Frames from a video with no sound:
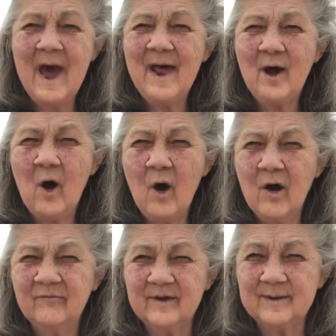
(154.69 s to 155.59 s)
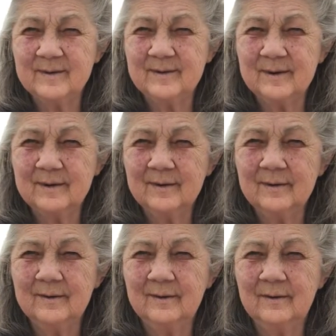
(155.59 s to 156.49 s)
at harvest.
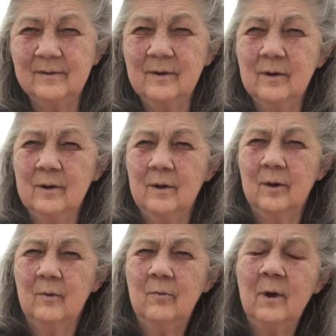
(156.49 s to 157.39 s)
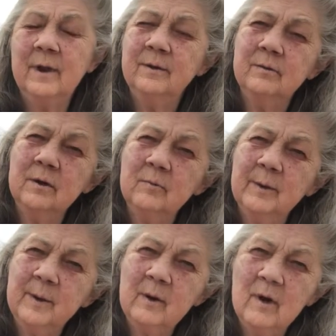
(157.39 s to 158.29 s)
What are you doing
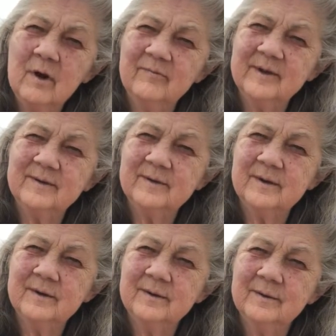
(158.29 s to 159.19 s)
with your harvest?